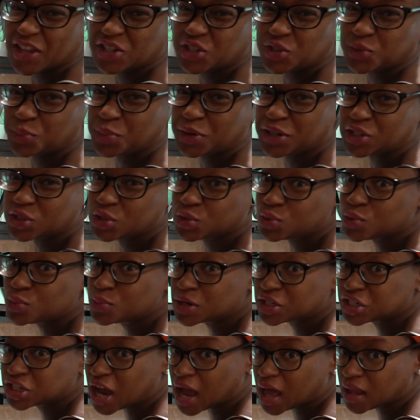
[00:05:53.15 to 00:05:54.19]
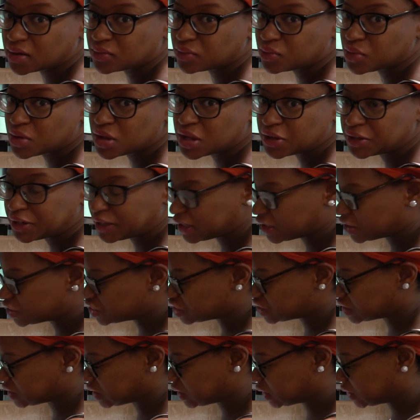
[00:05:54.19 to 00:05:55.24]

that you put too much olive oil on there, just